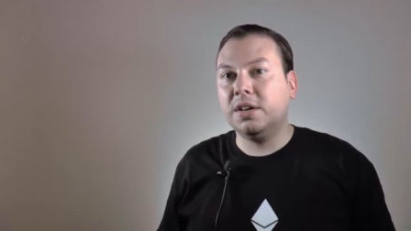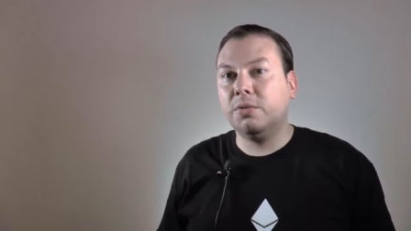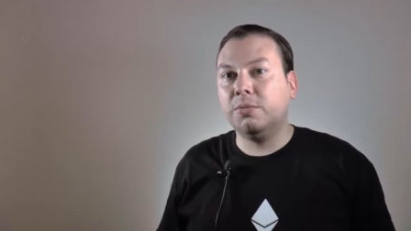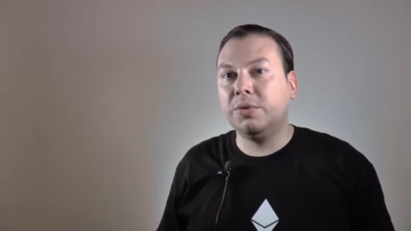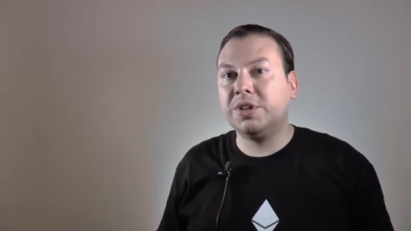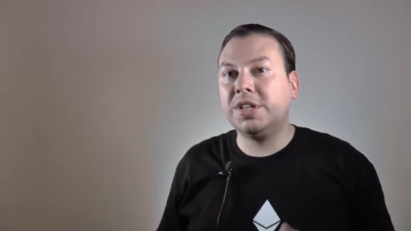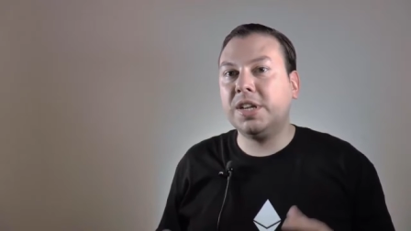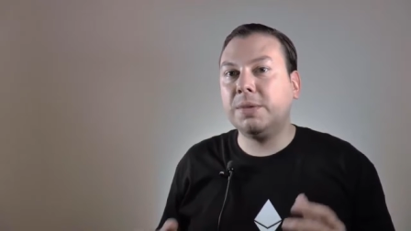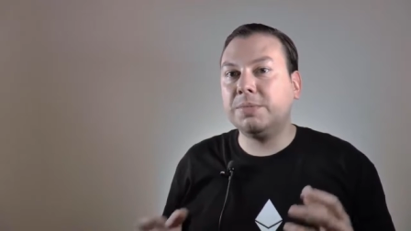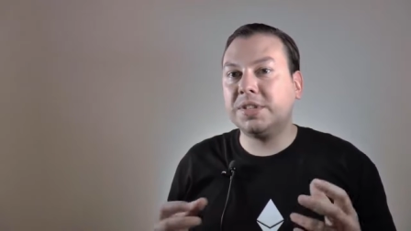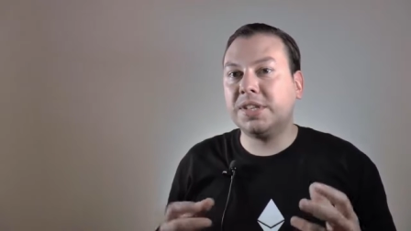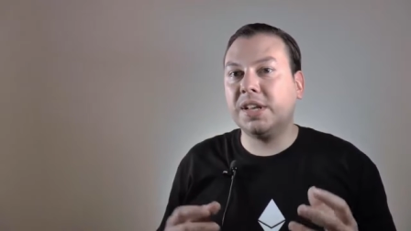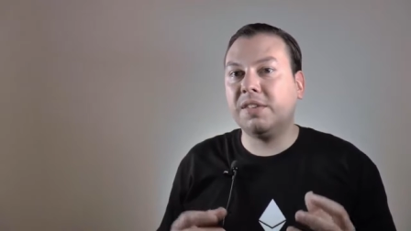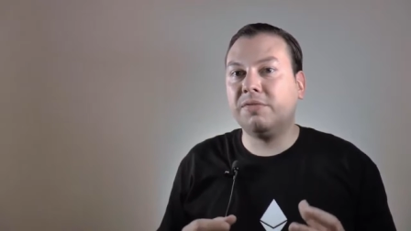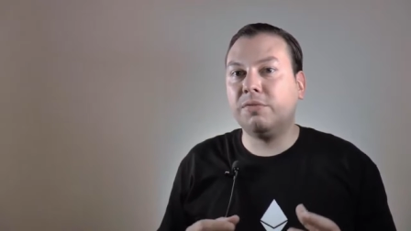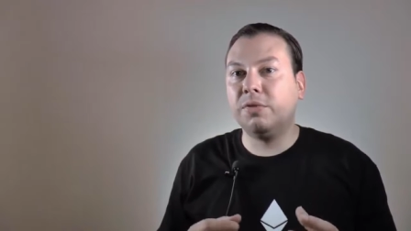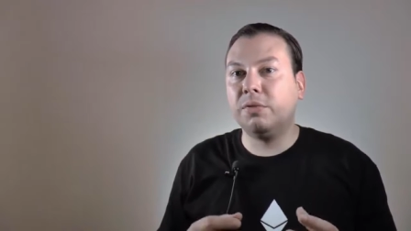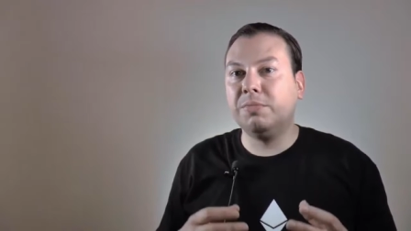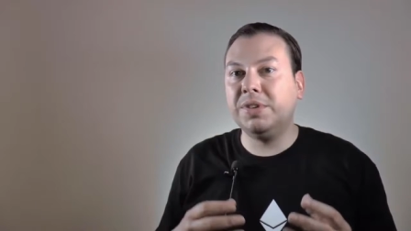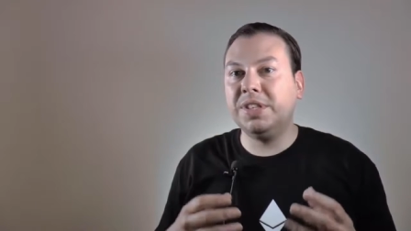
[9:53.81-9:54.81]
which
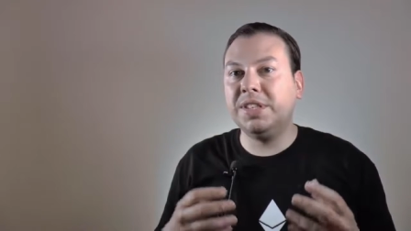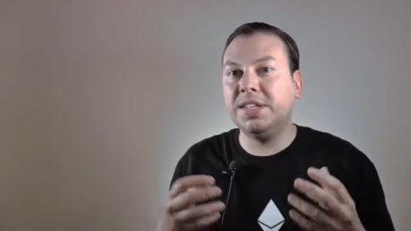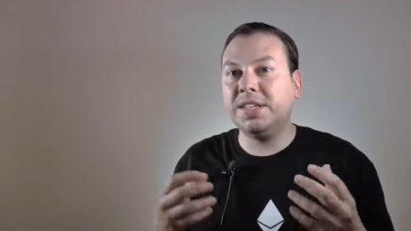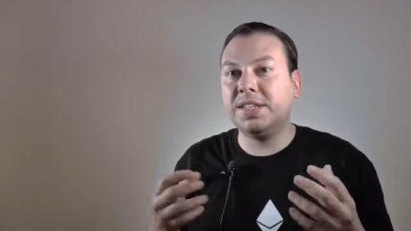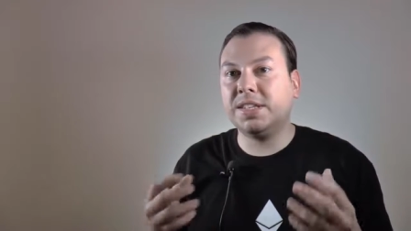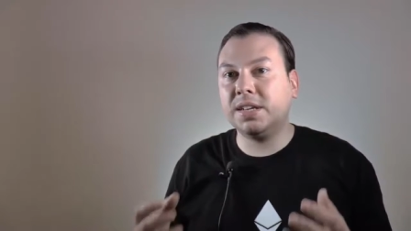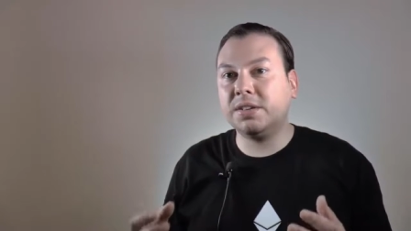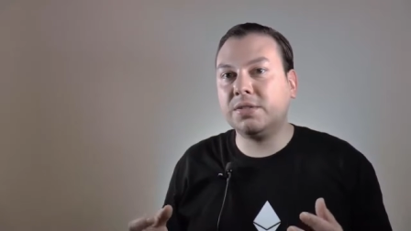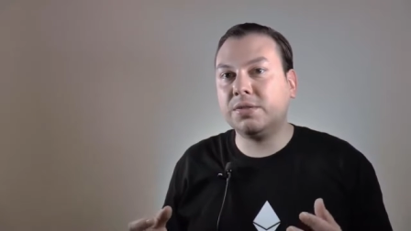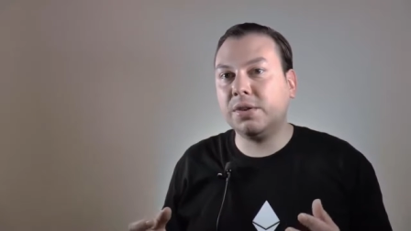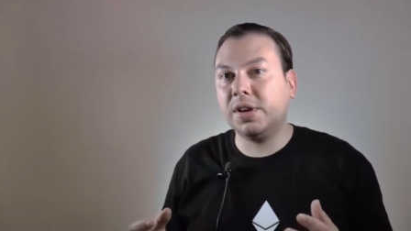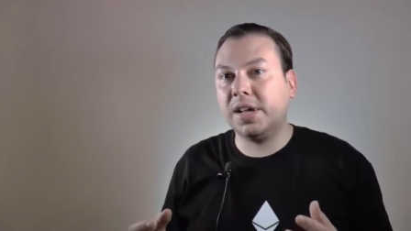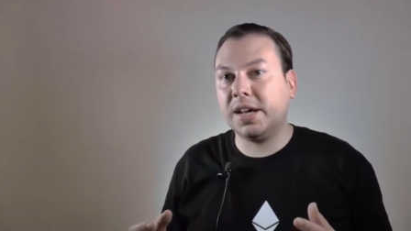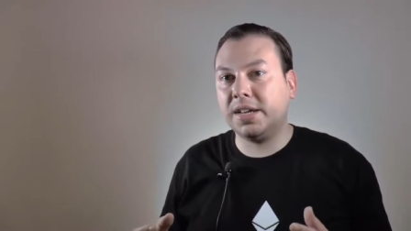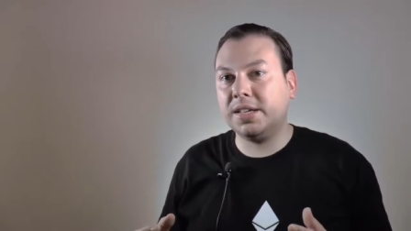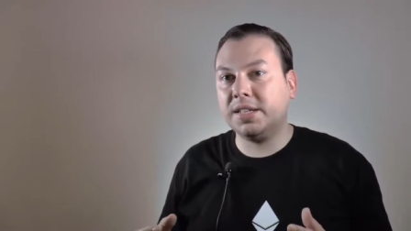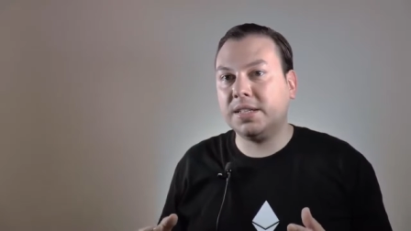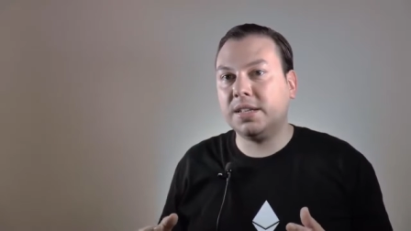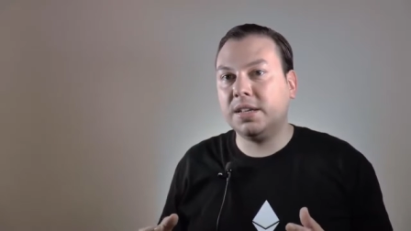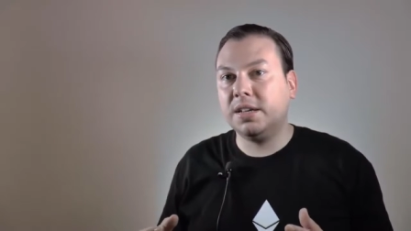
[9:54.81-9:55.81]
themselves will be
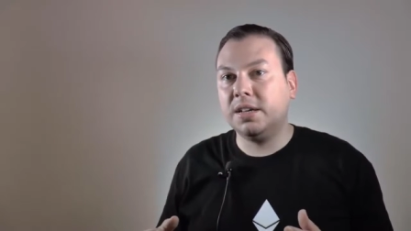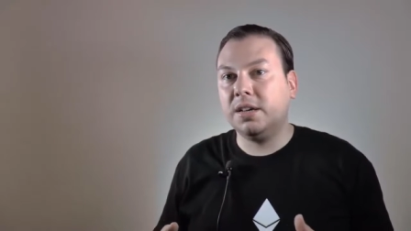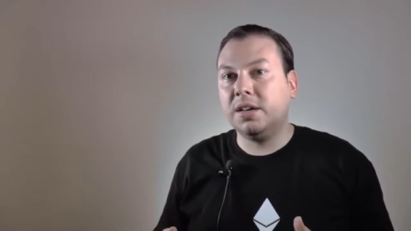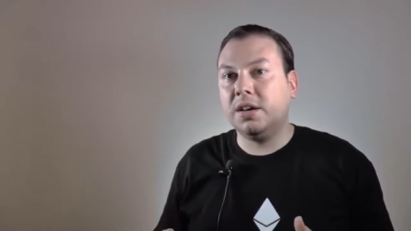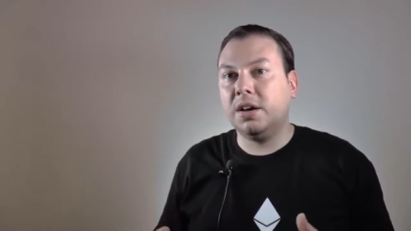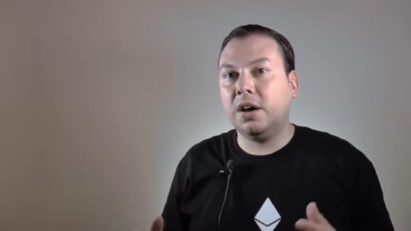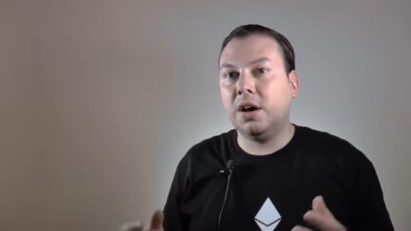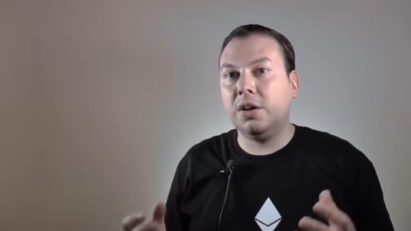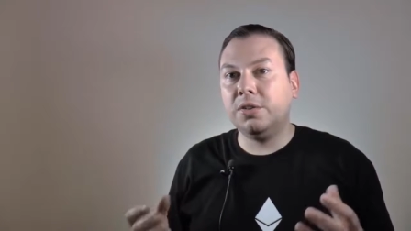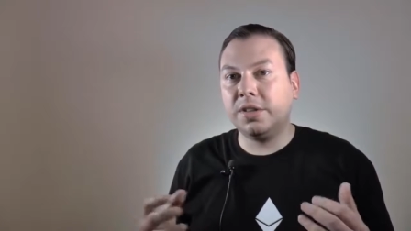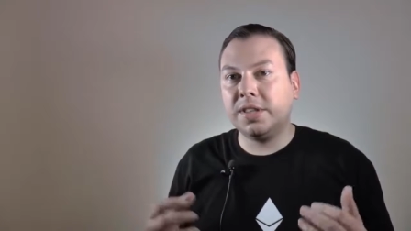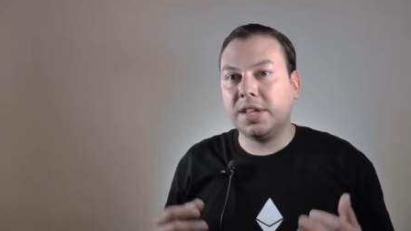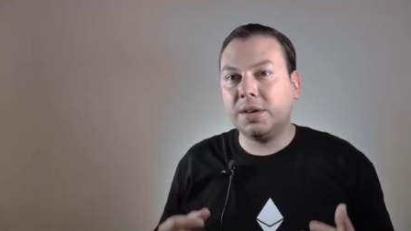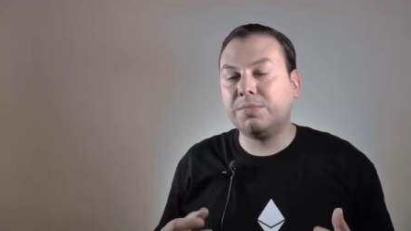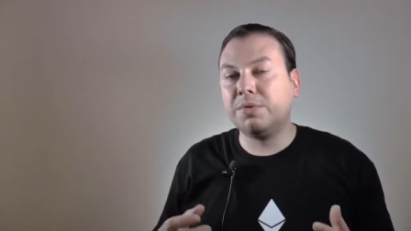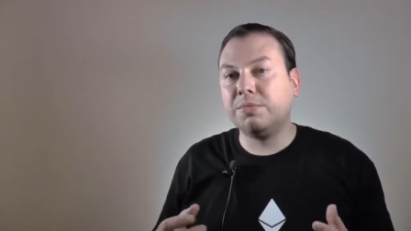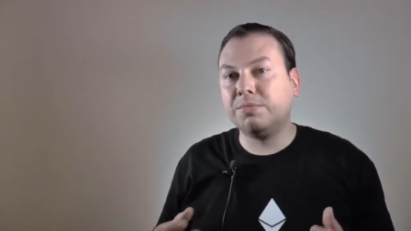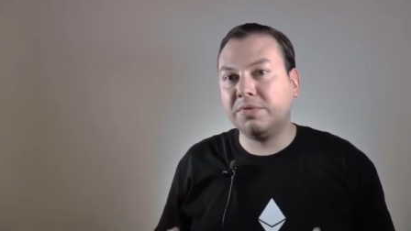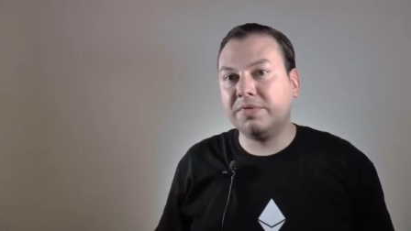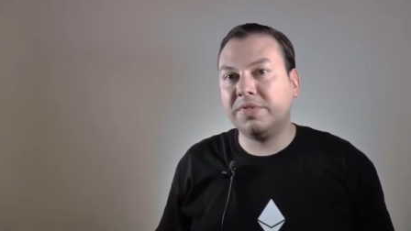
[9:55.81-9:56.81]
decentralized on a
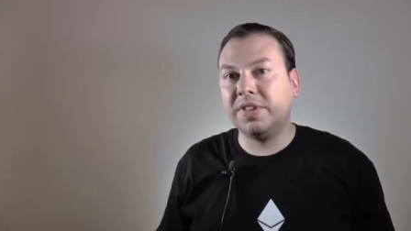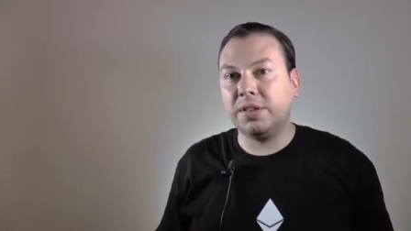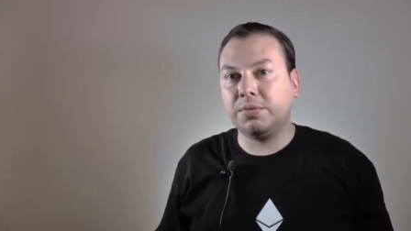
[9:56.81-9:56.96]
tamper-proof